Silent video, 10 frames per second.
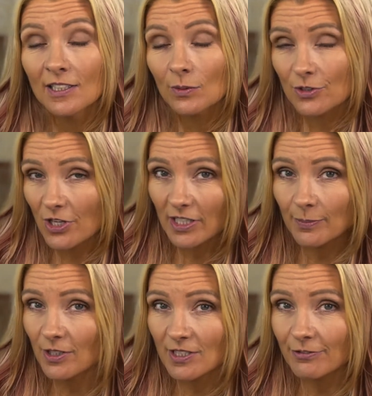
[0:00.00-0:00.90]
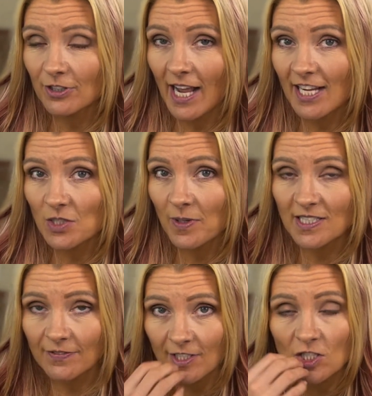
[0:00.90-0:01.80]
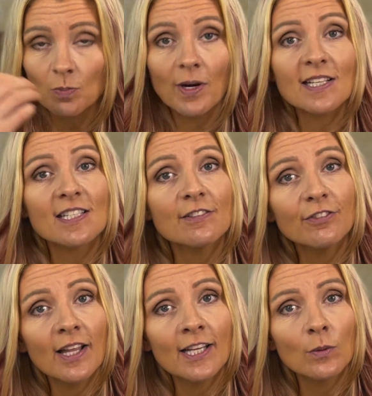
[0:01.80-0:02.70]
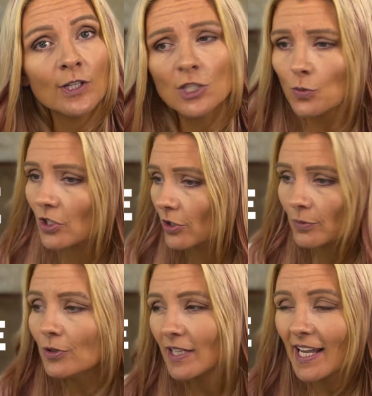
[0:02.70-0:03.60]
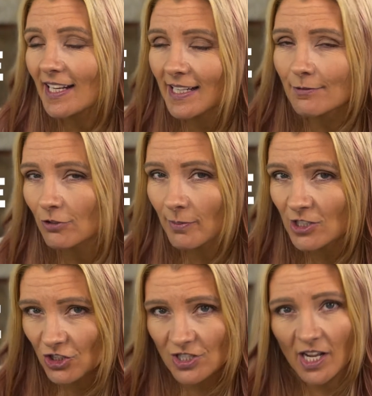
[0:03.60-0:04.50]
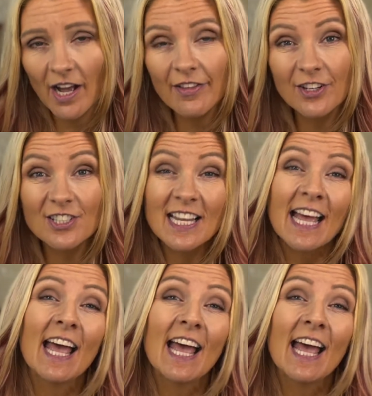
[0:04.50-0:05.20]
We'll talk about different aspects of expressive language, where communicating information to others,